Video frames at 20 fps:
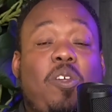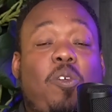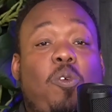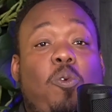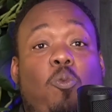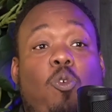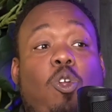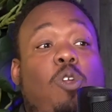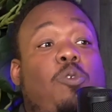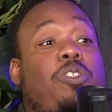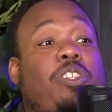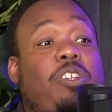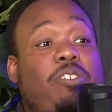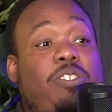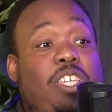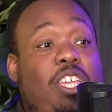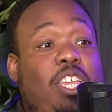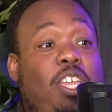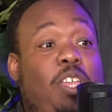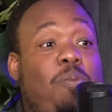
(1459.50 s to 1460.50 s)
Work with your
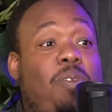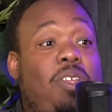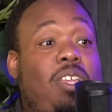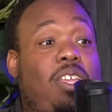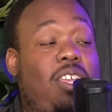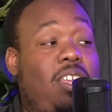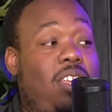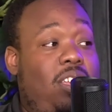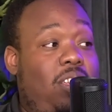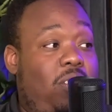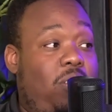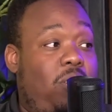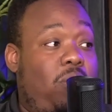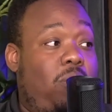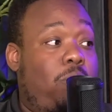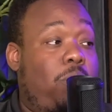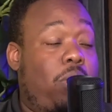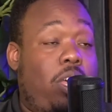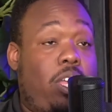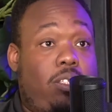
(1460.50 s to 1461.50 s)
team,
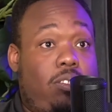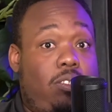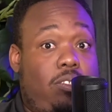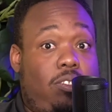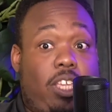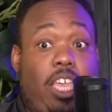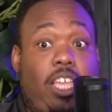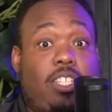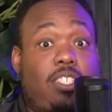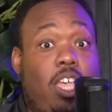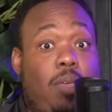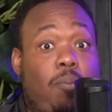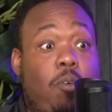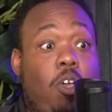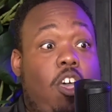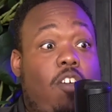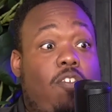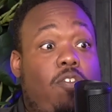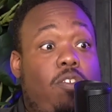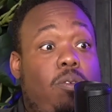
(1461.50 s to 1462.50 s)
but take time
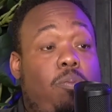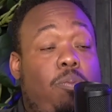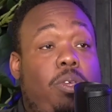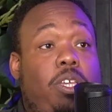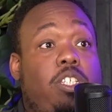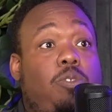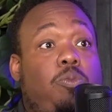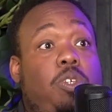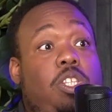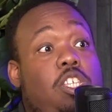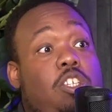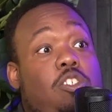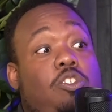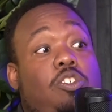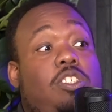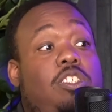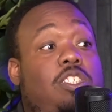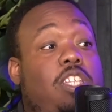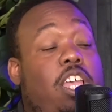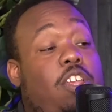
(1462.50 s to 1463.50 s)
off because we need you
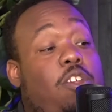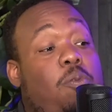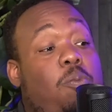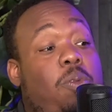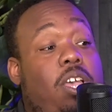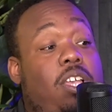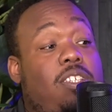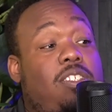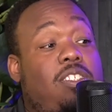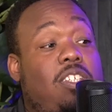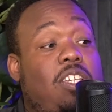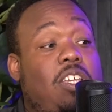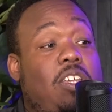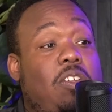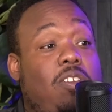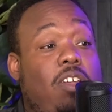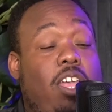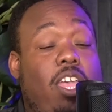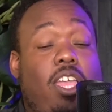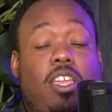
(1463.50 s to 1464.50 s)
to stay at your best,
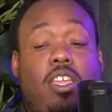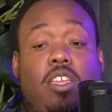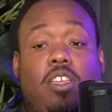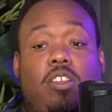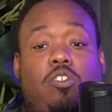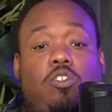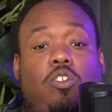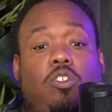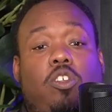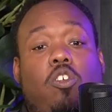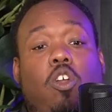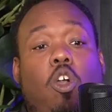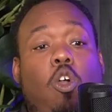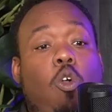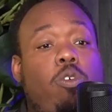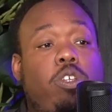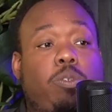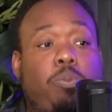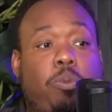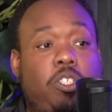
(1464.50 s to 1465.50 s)
right? So they're
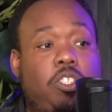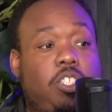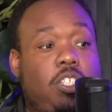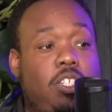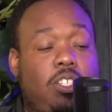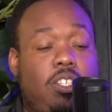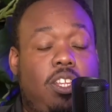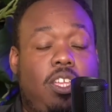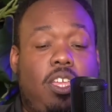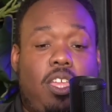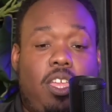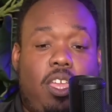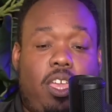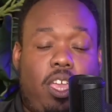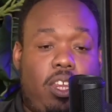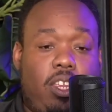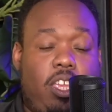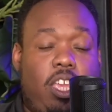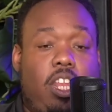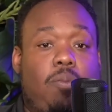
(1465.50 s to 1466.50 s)
always pushing
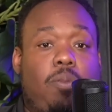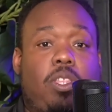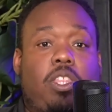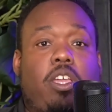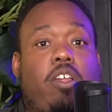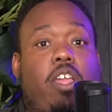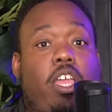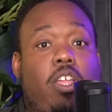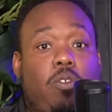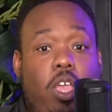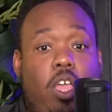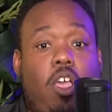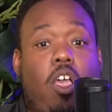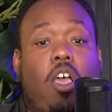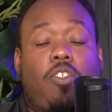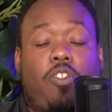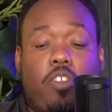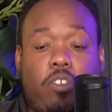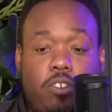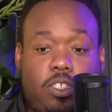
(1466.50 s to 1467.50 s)
and getting me there. And
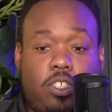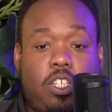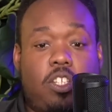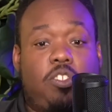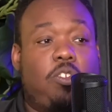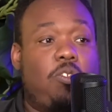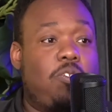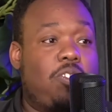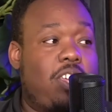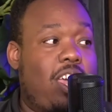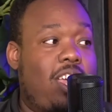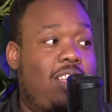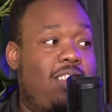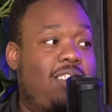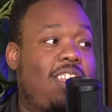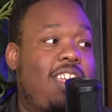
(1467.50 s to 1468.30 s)
others can do that.